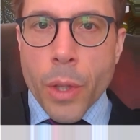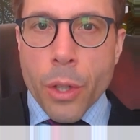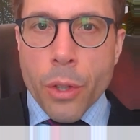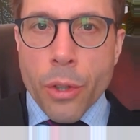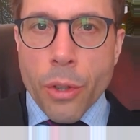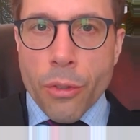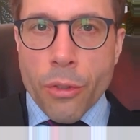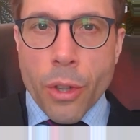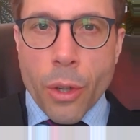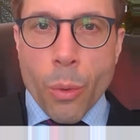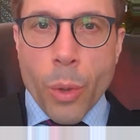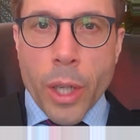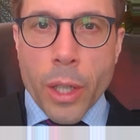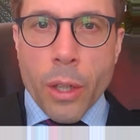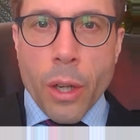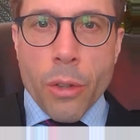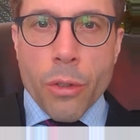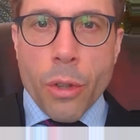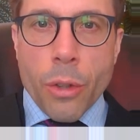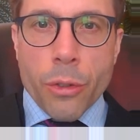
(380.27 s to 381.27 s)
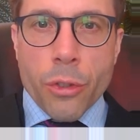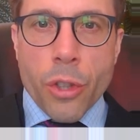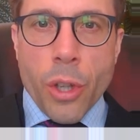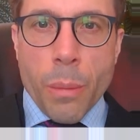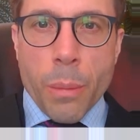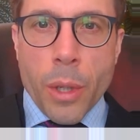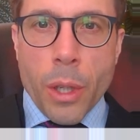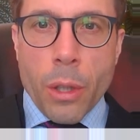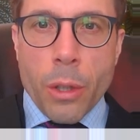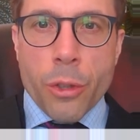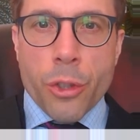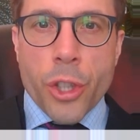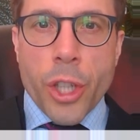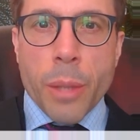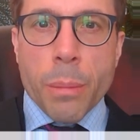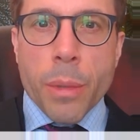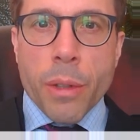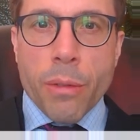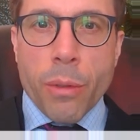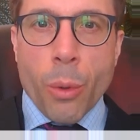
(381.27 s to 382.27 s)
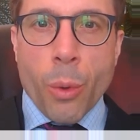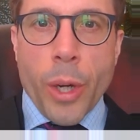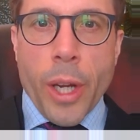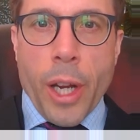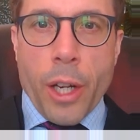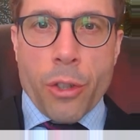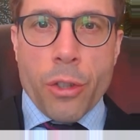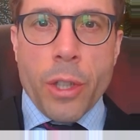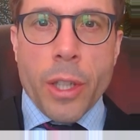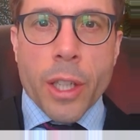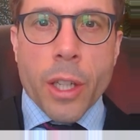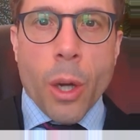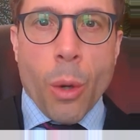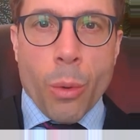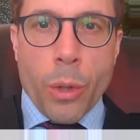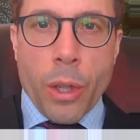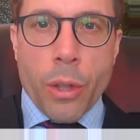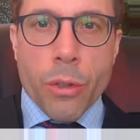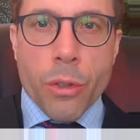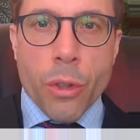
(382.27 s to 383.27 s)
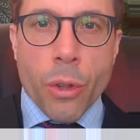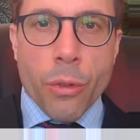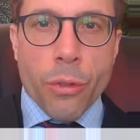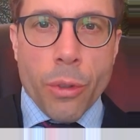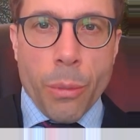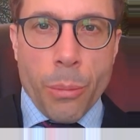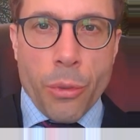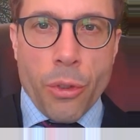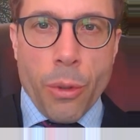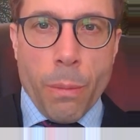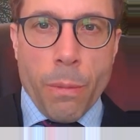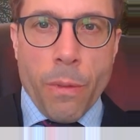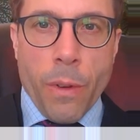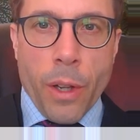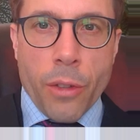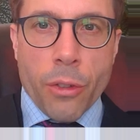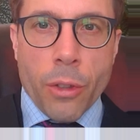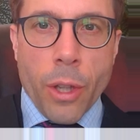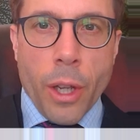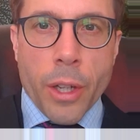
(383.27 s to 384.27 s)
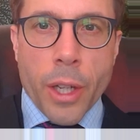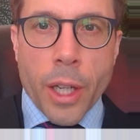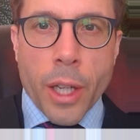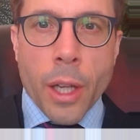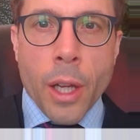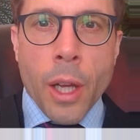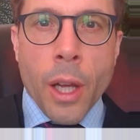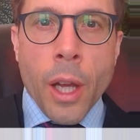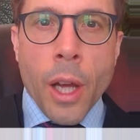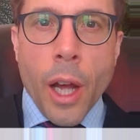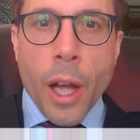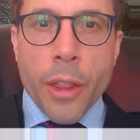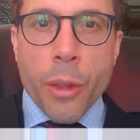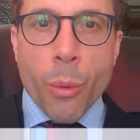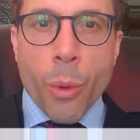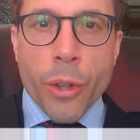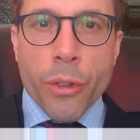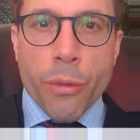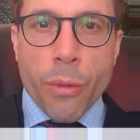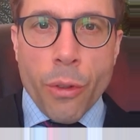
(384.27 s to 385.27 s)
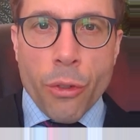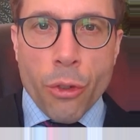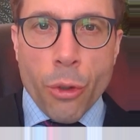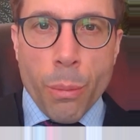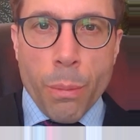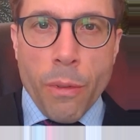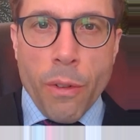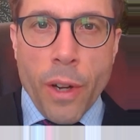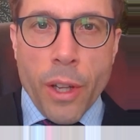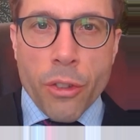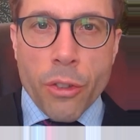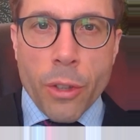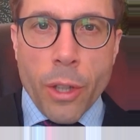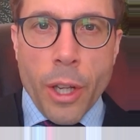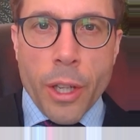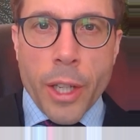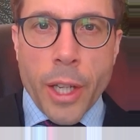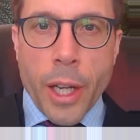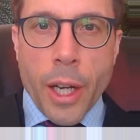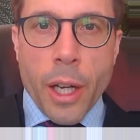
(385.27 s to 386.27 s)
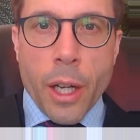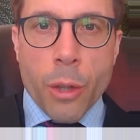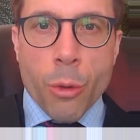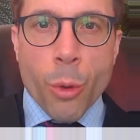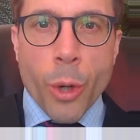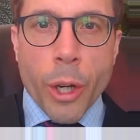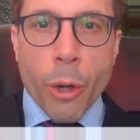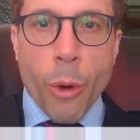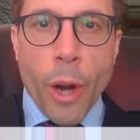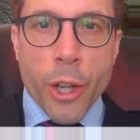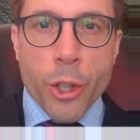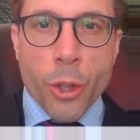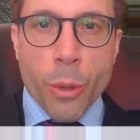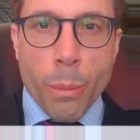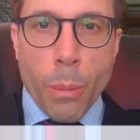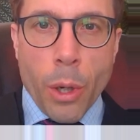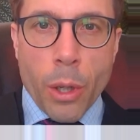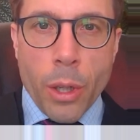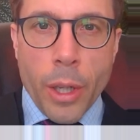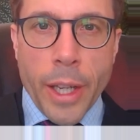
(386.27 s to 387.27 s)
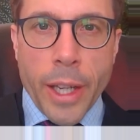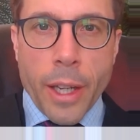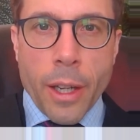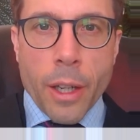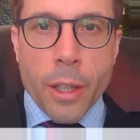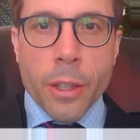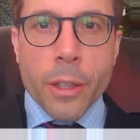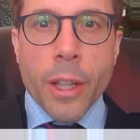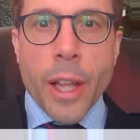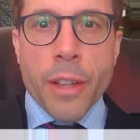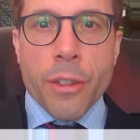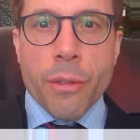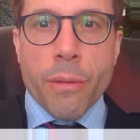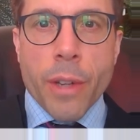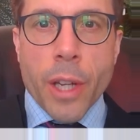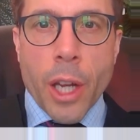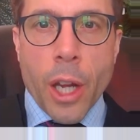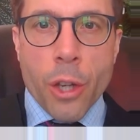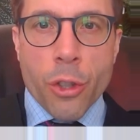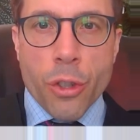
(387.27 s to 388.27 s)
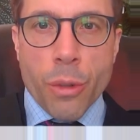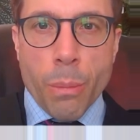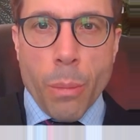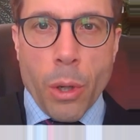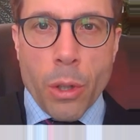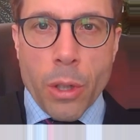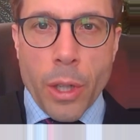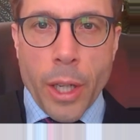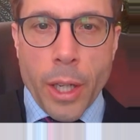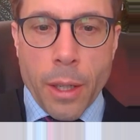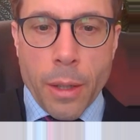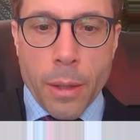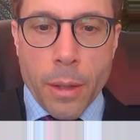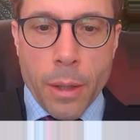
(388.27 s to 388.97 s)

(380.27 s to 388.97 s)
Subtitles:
Just a quick note on terminology before we actually go on and do some supervised learning. Other words for supervised learning are regression modeling and classification modeling.